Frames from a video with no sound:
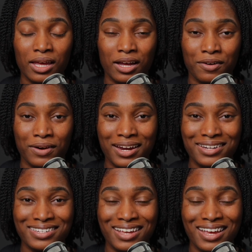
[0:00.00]
All
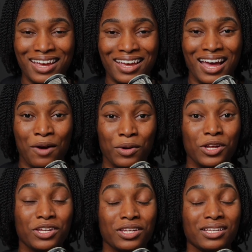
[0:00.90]
right. I want you
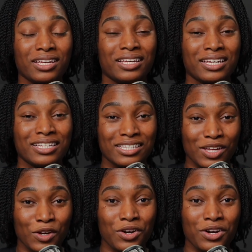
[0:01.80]
to
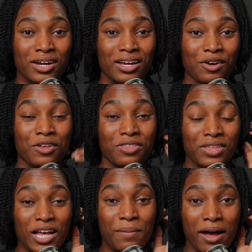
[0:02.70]
consider or
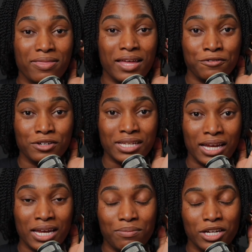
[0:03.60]
think about that for a
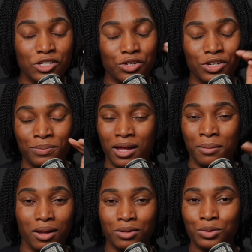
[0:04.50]
second. Make sure I'm
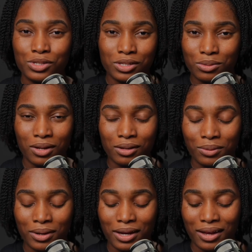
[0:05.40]
not losing you along the
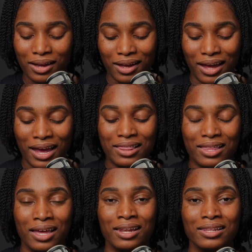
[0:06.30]
way. And
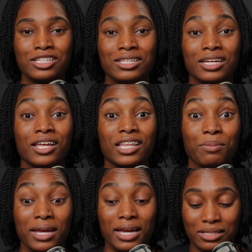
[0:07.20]
then let's take a look at the
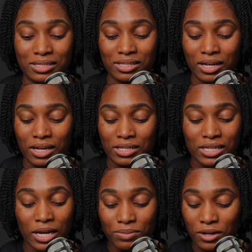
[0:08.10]
pants.
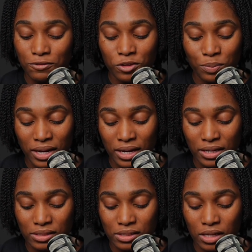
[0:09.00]
Same thing for the
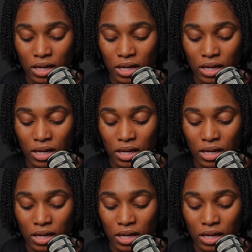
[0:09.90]
pants.